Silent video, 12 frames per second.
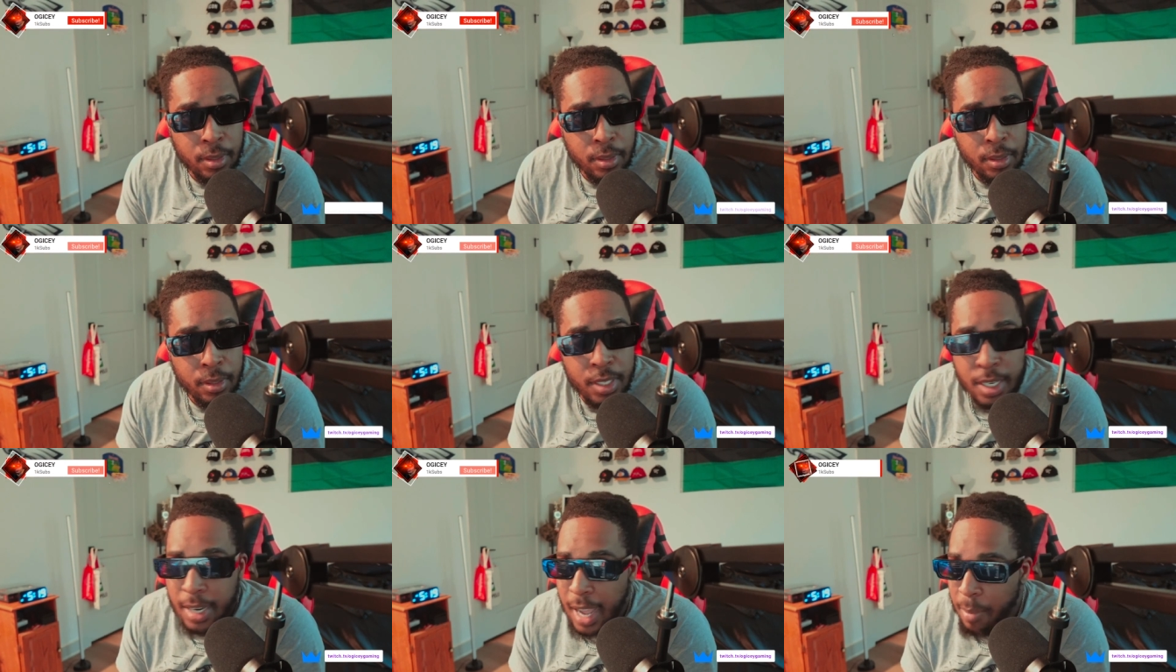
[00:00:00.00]
to
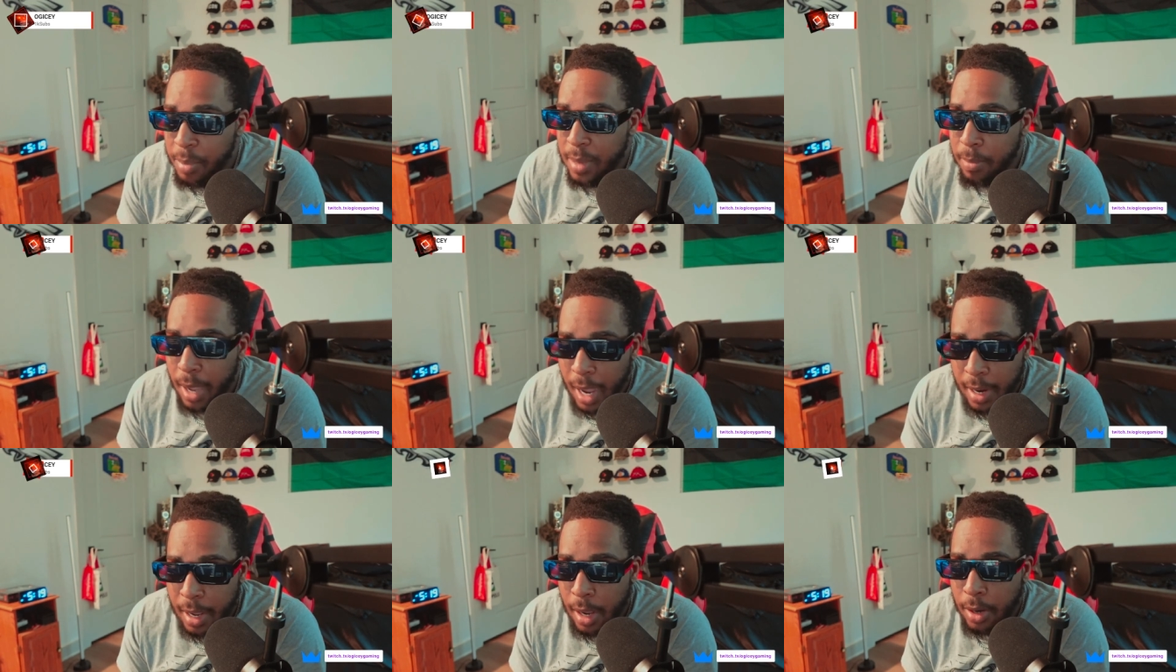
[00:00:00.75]
not be
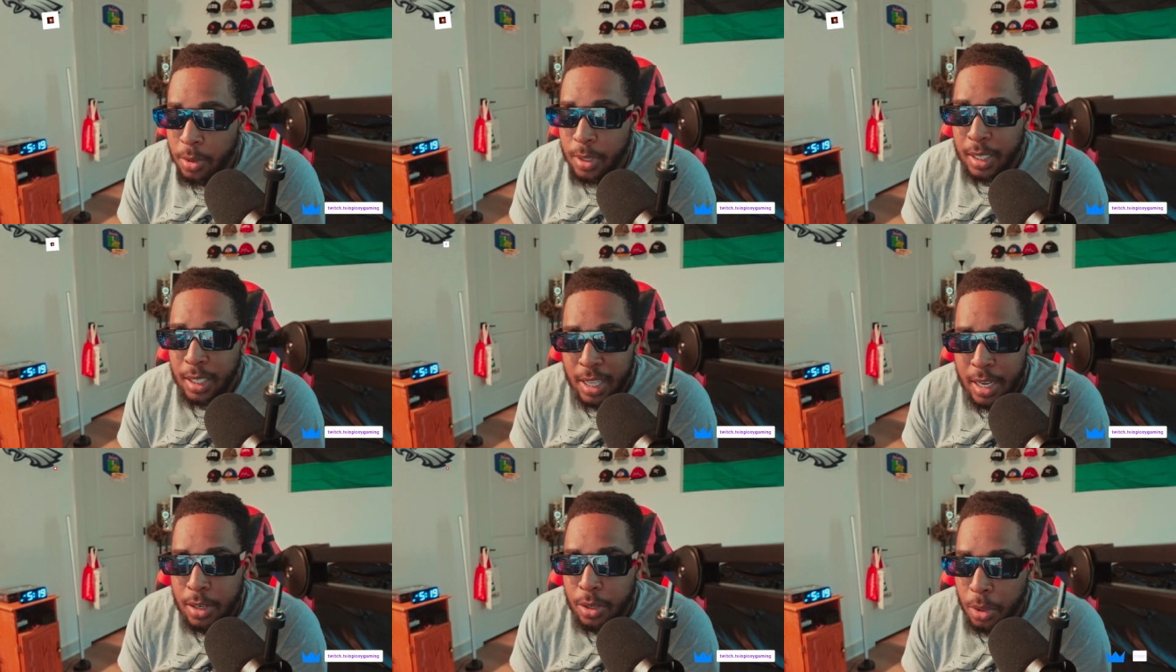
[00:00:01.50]
manhandled and
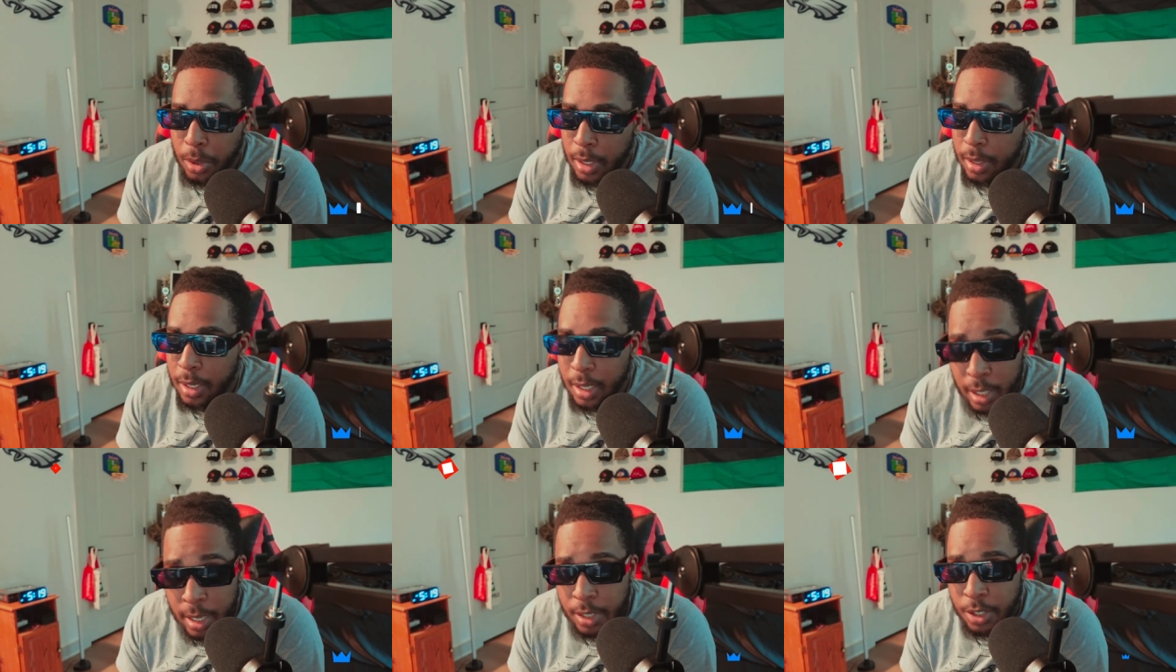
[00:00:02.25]
leaned on in the
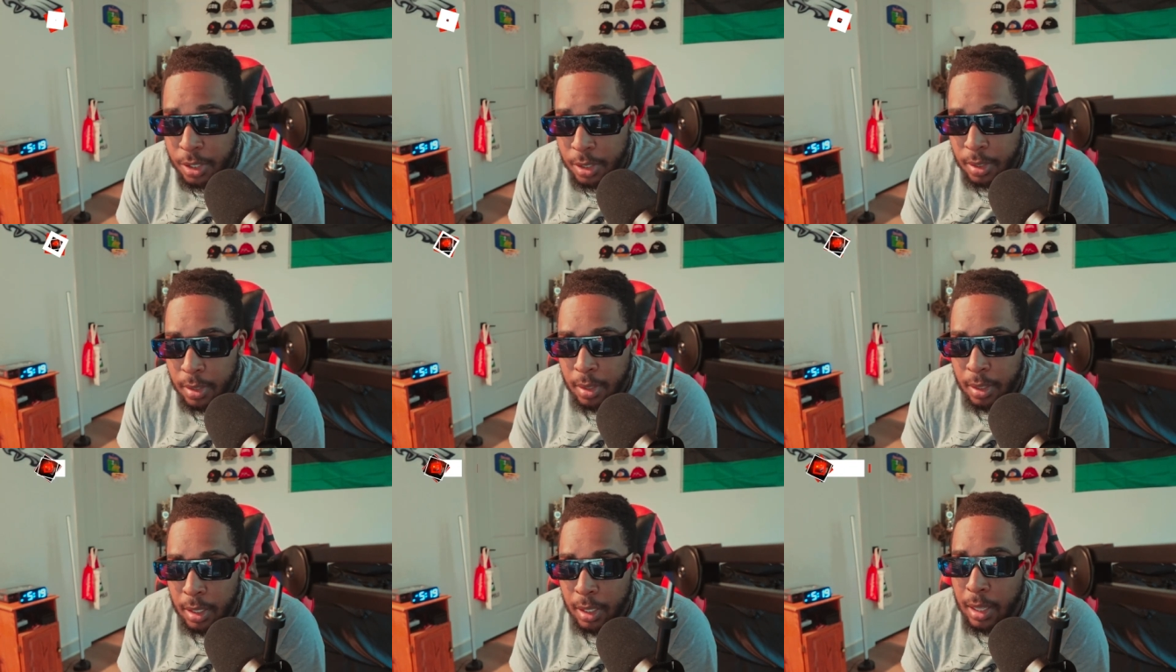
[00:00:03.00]
clinch
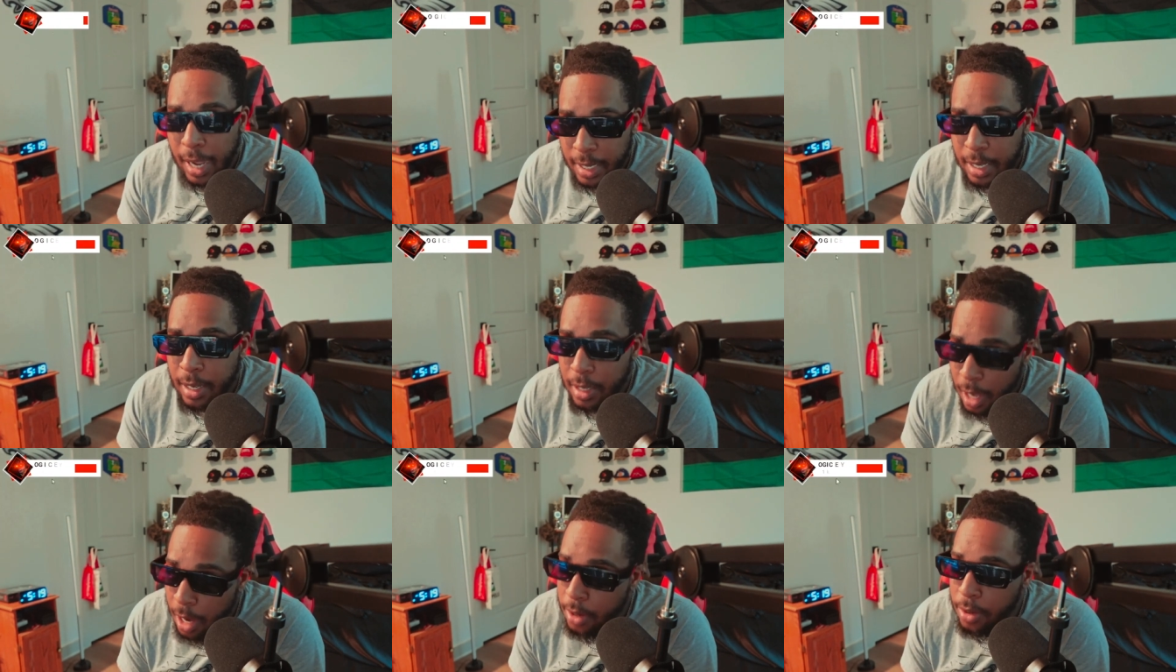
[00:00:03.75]
like
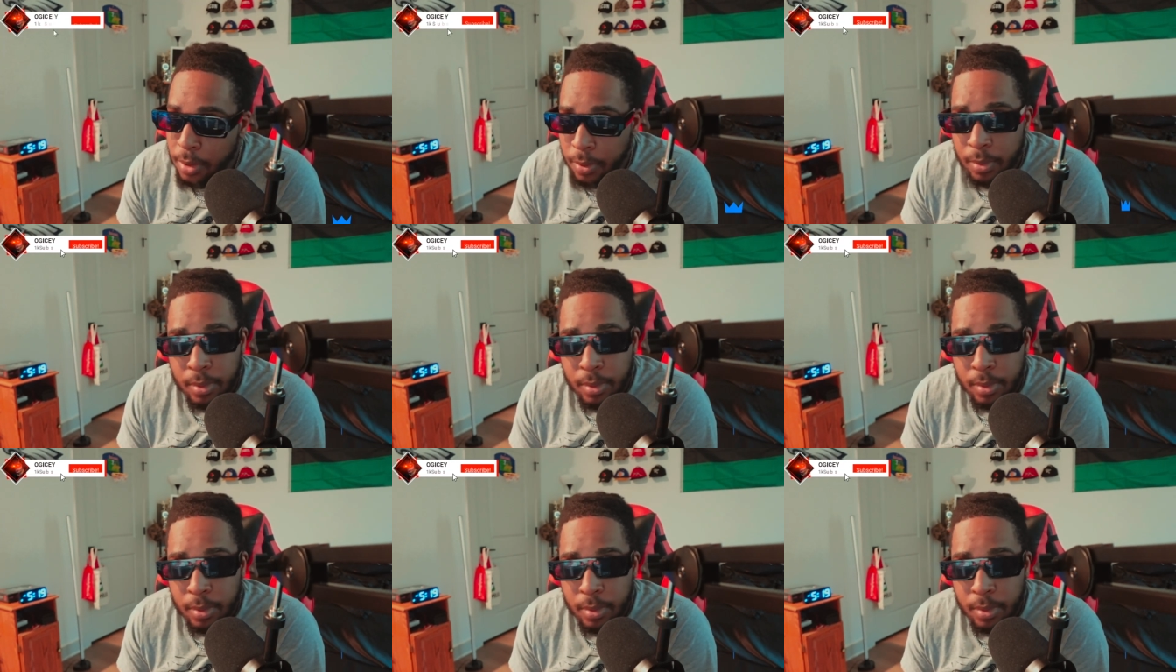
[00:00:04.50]
Ngannou,